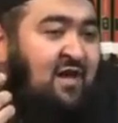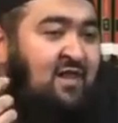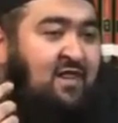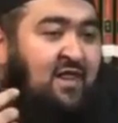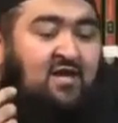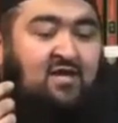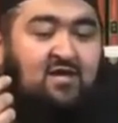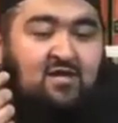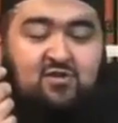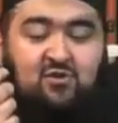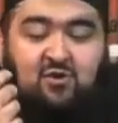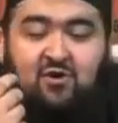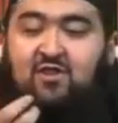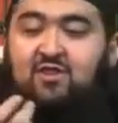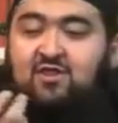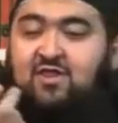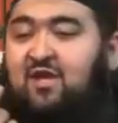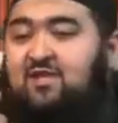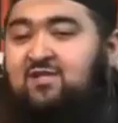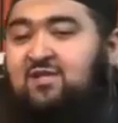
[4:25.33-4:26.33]
that
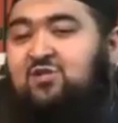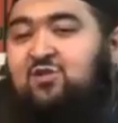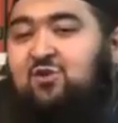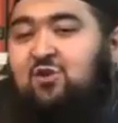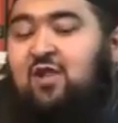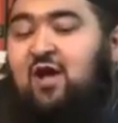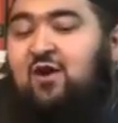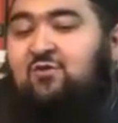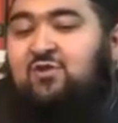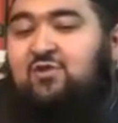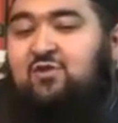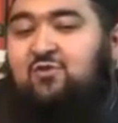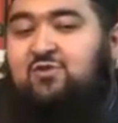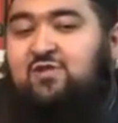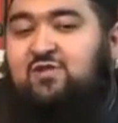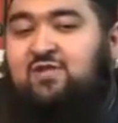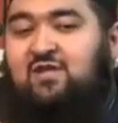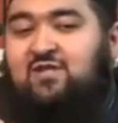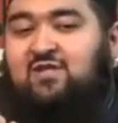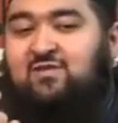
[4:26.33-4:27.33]
certain things that you're allowed to
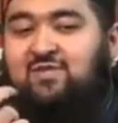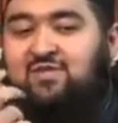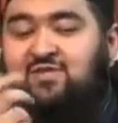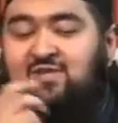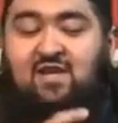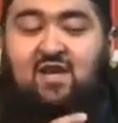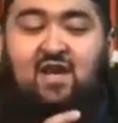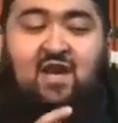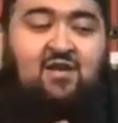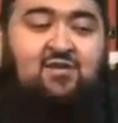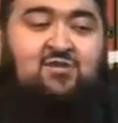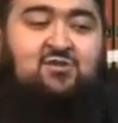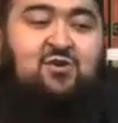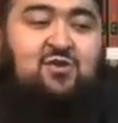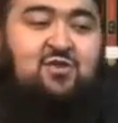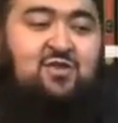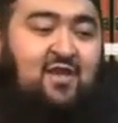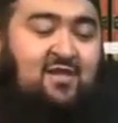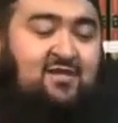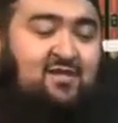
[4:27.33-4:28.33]
use in intimacy,
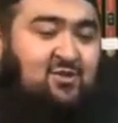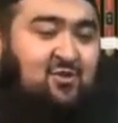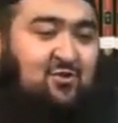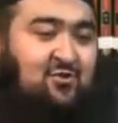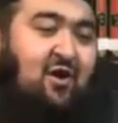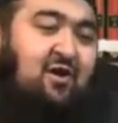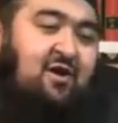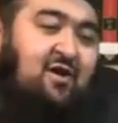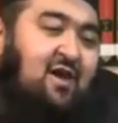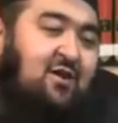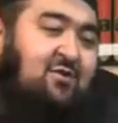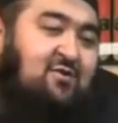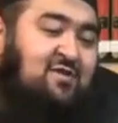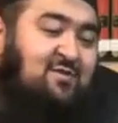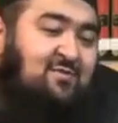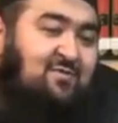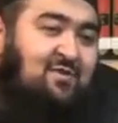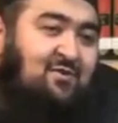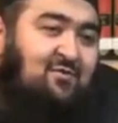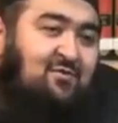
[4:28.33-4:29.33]
certain things that you're not allowed
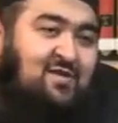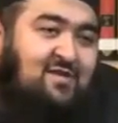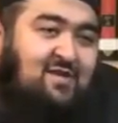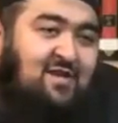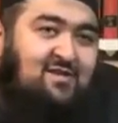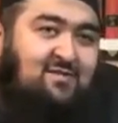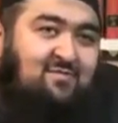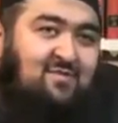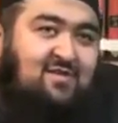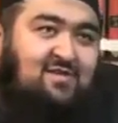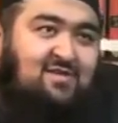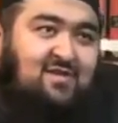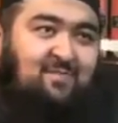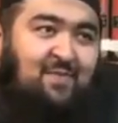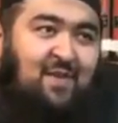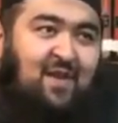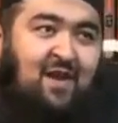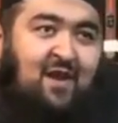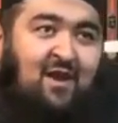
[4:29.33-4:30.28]
to use in intimacy.